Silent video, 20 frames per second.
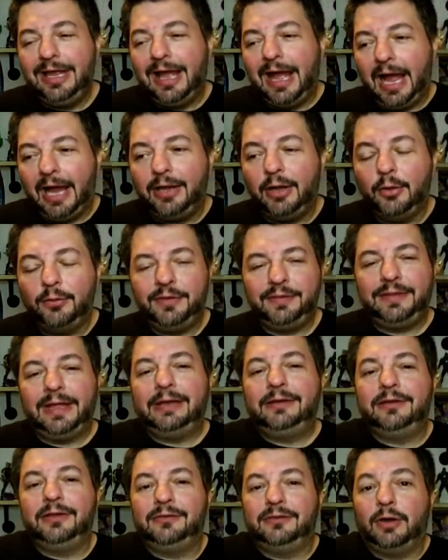i know that
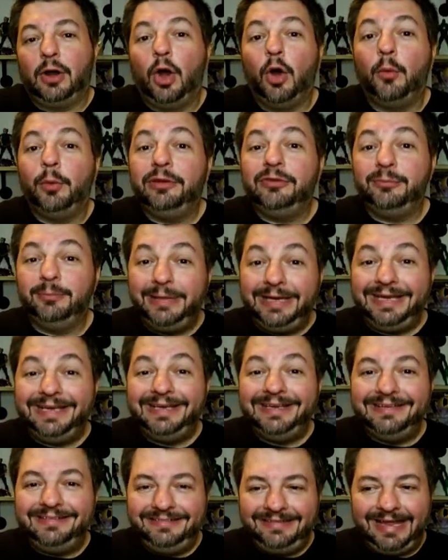that doesn't always
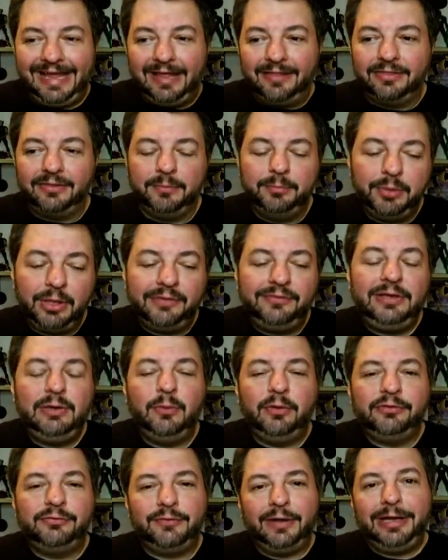mean death plus he
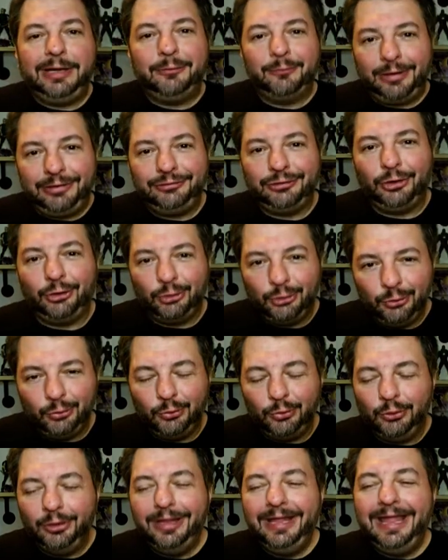was fighting Ra's al
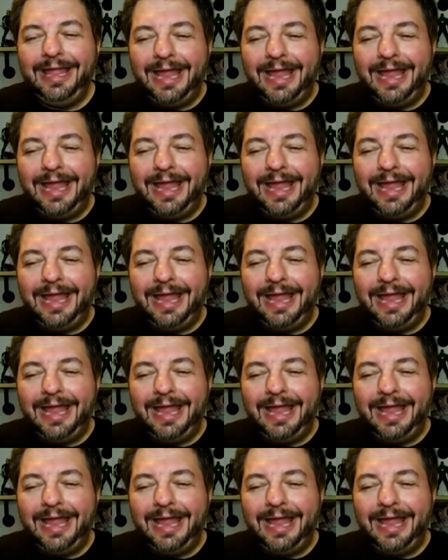Ghul